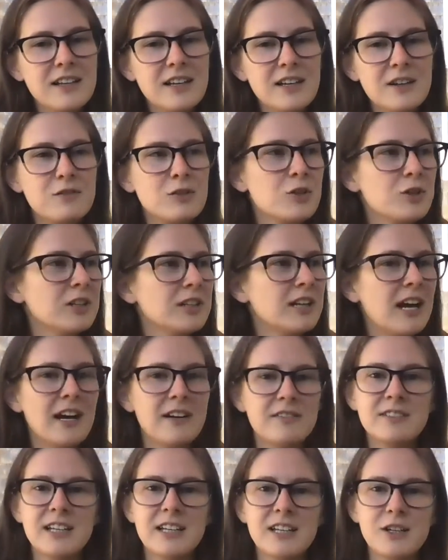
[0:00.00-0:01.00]
Like if you're gonna
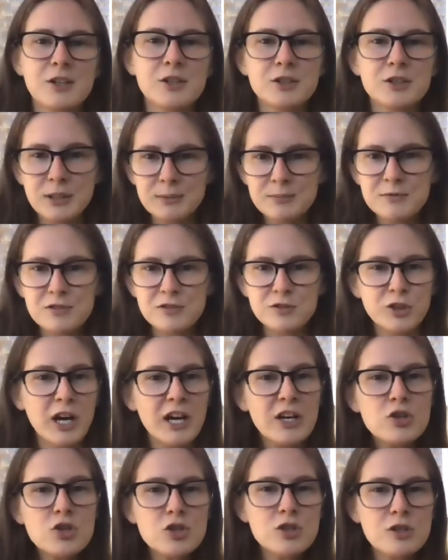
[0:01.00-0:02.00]
have like a creme
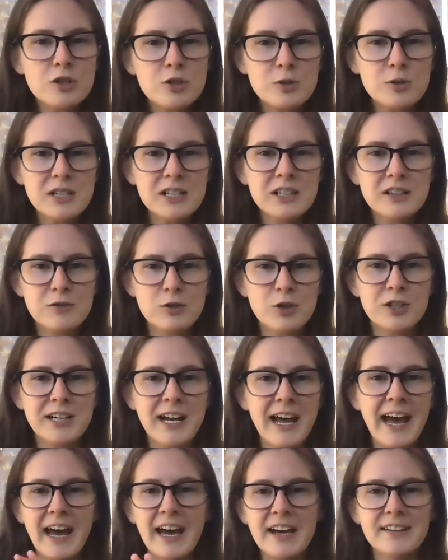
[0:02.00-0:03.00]
fraiche to it, if you're gonna
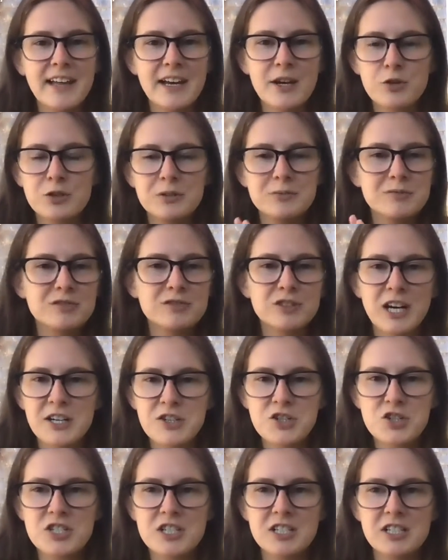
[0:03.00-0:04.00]
add like creme
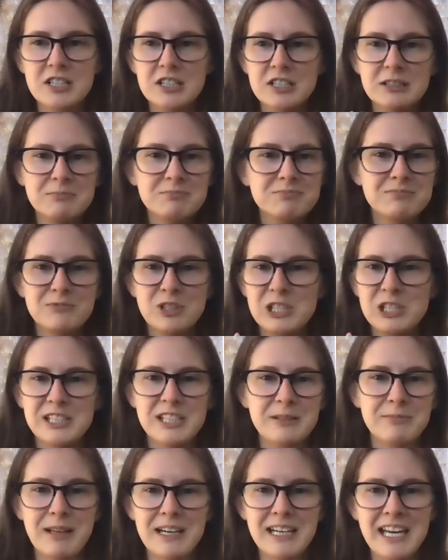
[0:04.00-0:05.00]
fraiche to
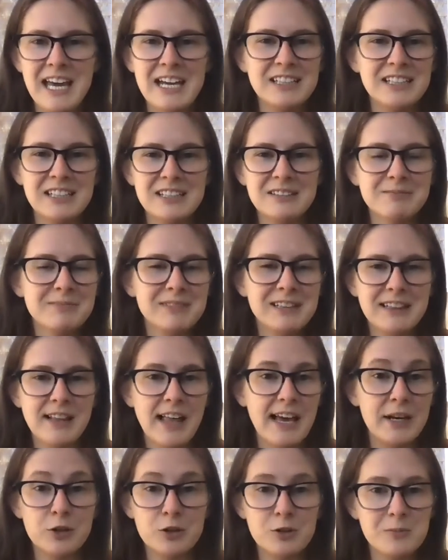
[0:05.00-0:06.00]
really like any
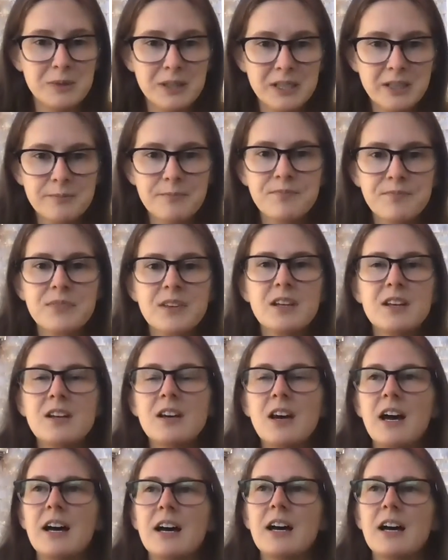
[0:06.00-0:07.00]
lighter meat,
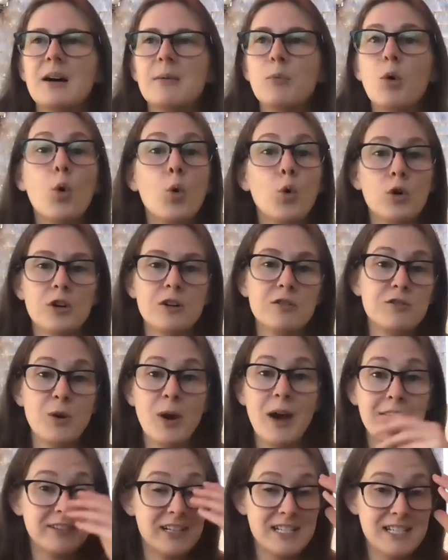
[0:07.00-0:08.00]
or if you
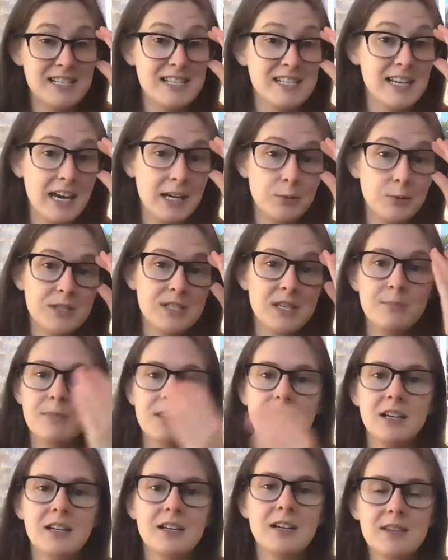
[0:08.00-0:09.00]
have it as a side with
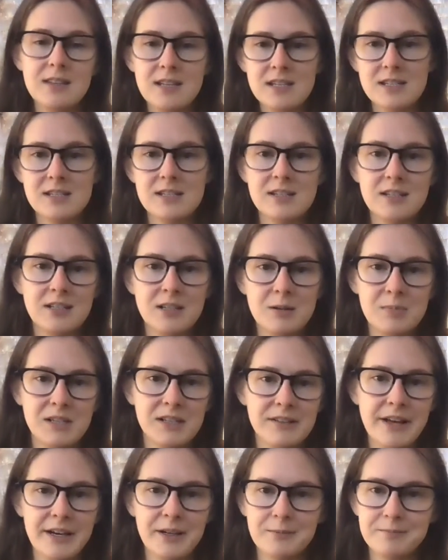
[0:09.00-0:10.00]
something, this is gonna be
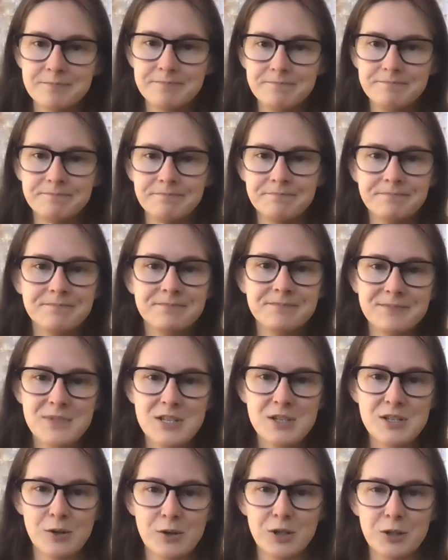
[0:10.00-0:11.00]
like
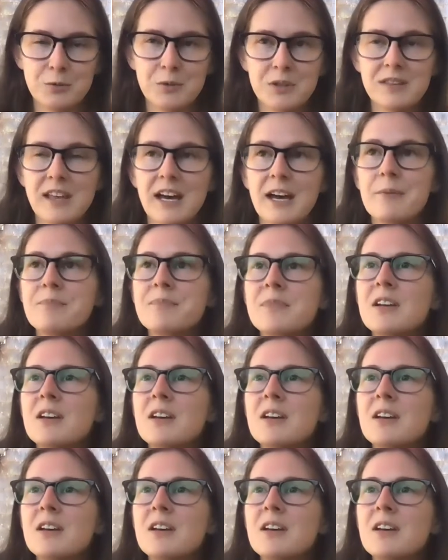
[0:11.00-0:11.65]
so good with that.